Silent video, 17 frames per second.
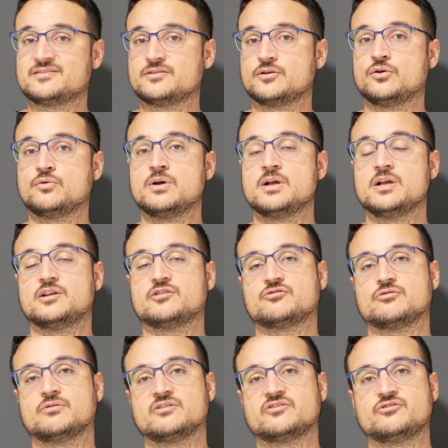so,
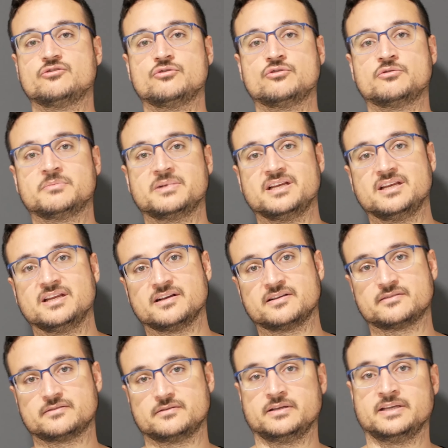so I'll see you on my
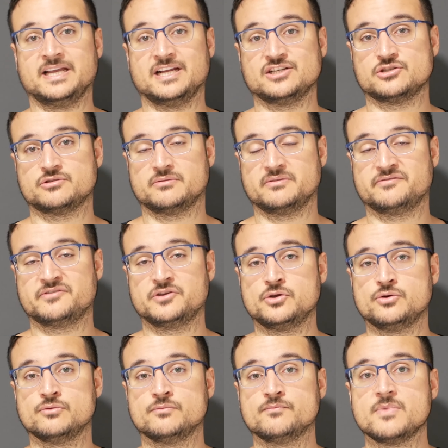next gadget
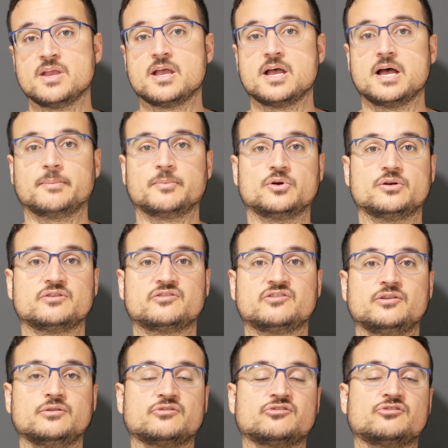review. I'm gonna
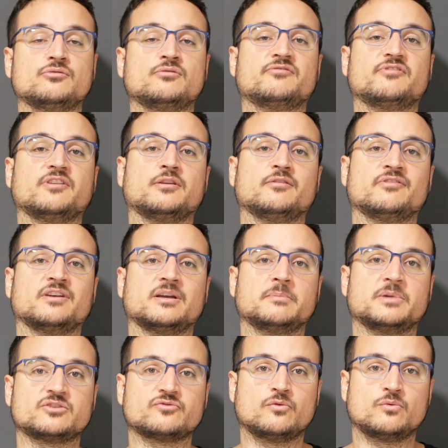see you soon. Thank you very
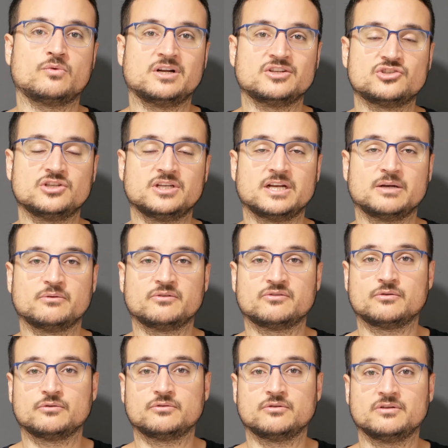much for watching. I
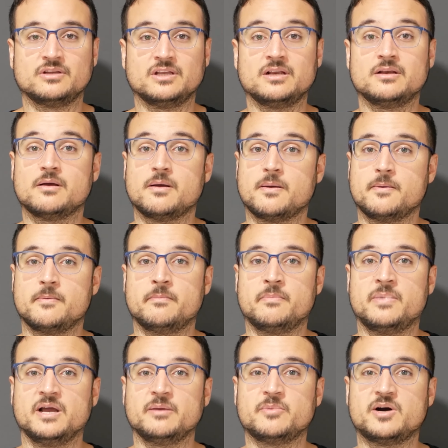was Rotor Deal.
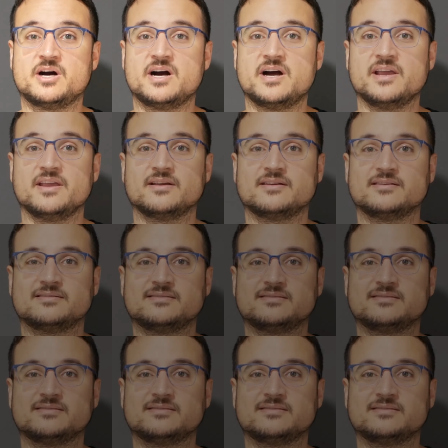Bye bye.